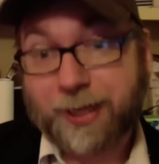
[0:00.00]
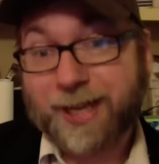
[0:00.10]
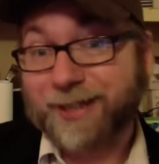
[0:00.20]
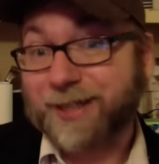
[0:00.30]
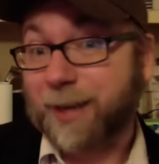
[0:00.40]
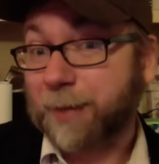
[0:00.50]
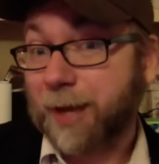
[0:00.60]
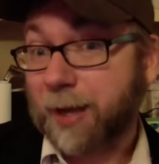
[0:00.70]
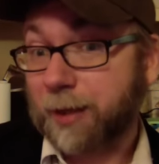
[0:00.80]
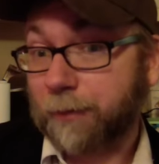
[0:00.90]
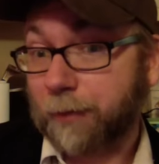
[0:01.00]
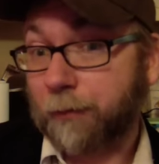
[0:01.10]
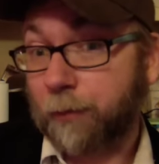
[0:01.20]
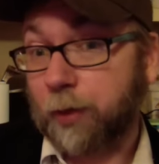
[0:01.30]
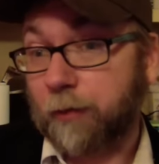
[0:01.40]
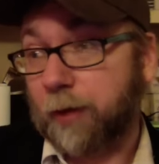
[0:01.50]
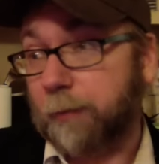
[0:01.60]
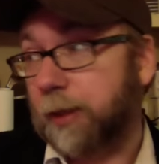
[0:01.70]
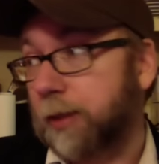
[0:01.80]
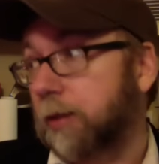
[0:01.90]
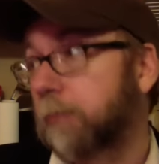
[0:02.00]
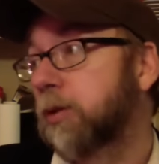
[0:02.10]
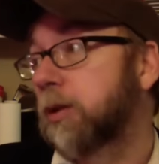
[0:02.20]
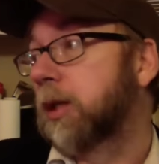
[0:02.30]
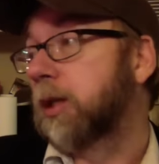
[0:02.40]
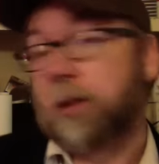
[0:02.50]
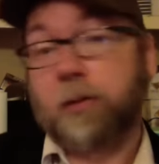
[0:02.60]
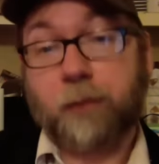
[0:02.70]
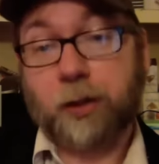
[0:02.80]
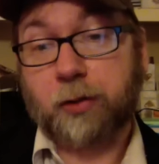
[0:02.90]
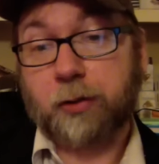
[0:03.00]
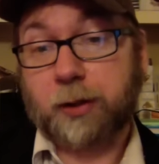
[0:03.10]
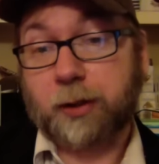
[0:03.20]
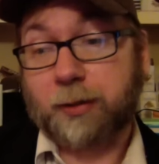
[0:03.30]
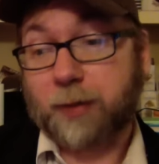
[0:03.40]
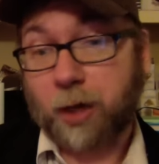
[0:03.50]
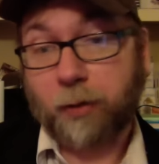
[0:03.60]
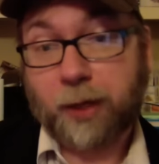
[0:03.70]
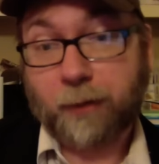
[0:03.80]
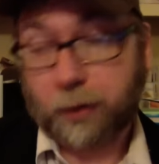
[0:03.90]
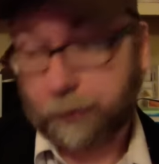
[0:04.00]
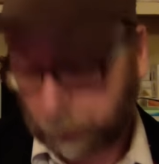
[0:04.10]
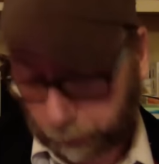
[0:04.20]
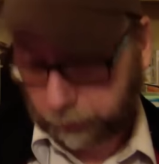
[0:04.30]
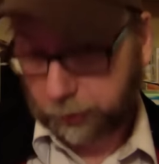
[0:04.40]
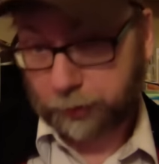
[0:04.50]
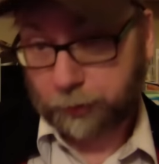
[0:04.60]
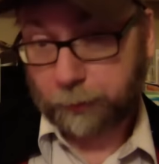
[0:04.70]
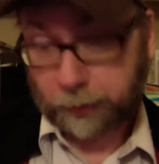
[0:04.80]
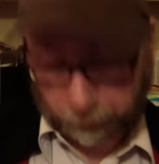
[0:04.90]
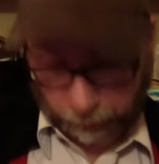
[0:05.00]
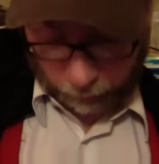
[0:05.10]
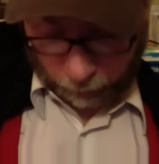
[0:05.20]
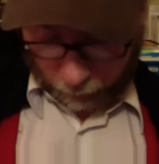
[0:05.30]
can't stop talking for like 45-minute videos and hour and a half long videos is speechless.